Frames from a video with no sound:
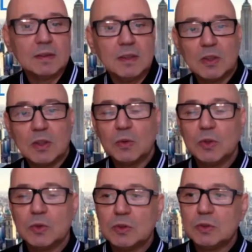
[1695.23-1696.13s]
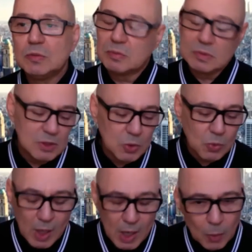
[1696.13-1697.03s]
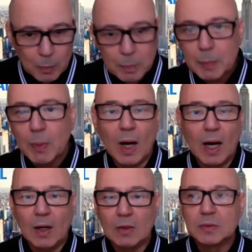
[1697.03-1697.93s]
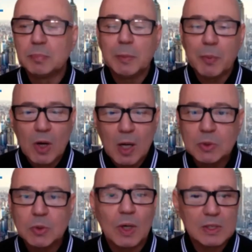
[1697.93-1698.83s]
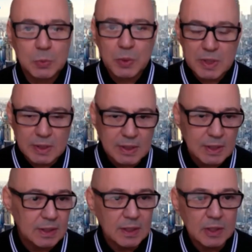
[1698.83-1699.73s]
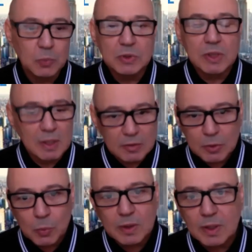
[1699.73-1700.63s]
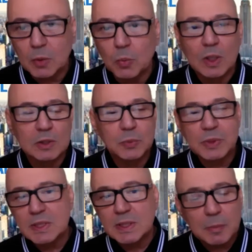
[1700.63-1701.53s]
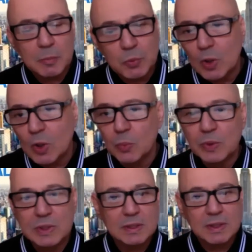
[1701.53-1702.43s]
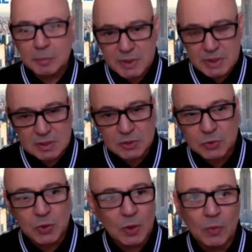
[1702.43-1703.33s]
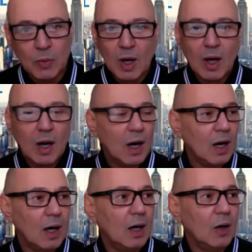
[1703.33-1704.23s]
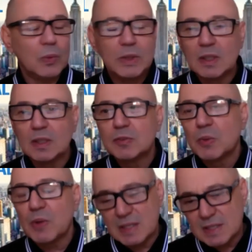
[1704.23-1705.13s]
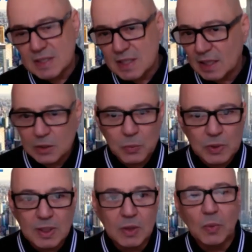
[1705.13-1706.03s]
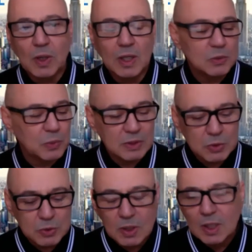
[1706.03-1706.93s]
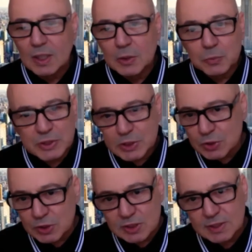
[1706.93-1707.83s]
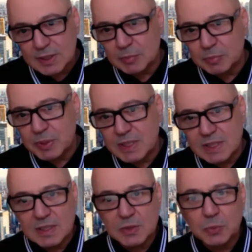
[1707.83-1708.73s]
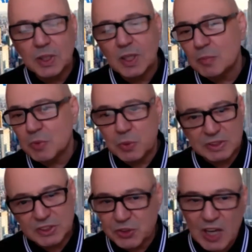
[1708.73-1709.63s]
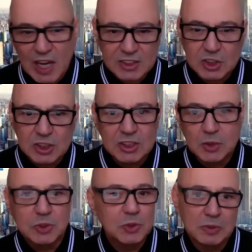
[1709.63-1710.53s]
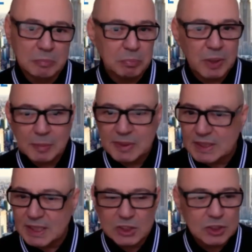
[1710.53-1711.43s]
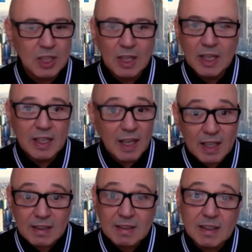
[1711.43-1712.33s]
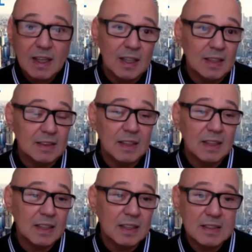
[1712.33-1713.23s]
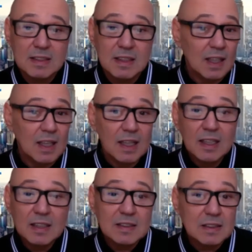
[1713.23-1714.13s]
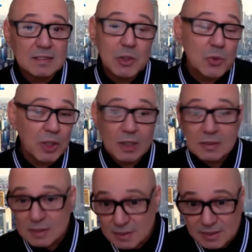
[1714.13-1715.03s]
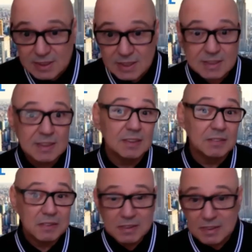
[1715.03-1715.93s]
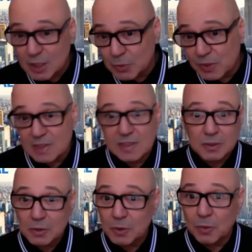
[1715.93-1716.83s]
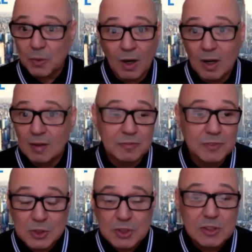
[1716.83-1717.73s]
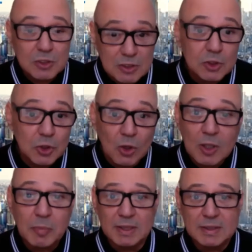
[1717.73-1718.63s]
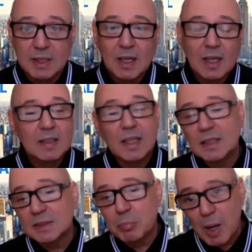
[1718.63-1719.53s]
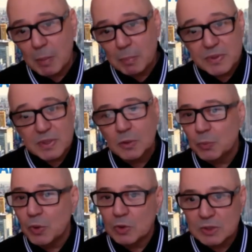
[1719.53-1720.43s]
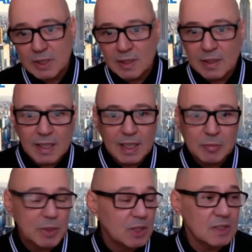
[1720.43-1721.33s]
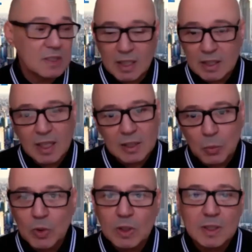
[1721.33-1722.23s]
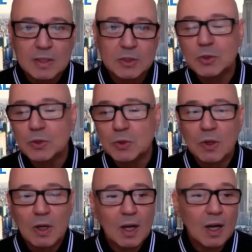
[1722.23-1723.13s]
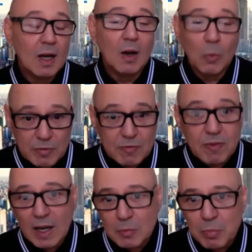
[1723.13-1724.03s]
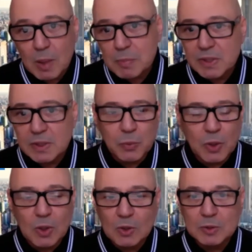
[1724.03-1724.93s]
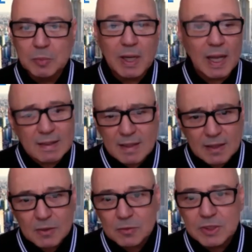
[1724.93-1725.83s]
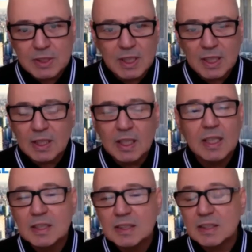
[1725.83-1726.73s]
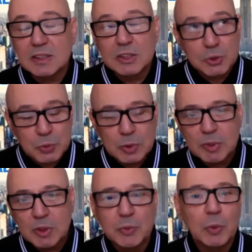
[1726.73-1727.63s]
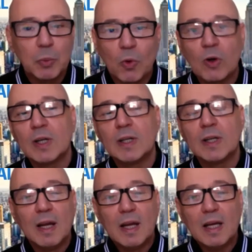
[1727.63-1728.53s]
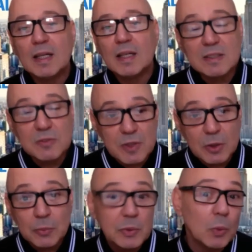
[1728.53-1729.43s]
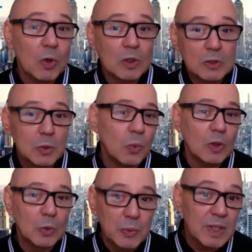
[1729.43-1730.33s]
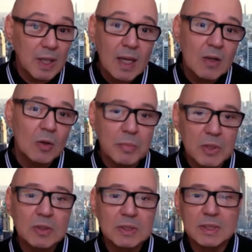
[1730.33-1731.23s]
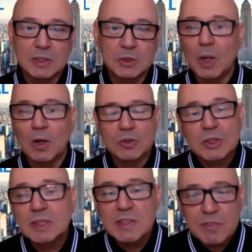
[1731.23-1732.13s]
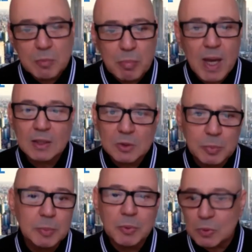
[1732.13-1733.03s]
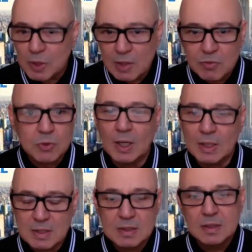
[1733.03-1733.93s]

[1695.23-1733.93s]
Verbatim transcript: You know, you you help people out. People come to us with a need and we deliver what they want. We see them grow. We see our business grow. Uh, we deliver exactly what they want. We do research in their business. We come with strategy. We do implementation. And at the end, it is it is a 360 degree circle of just enjoyment. There is bumps in the road here and there because any kind of work that you do we find bumps in the road, but at the end of the day, it is extremely rewarding. And it is very rewarding to work with the gay community as well, just giving back to people who gave to us.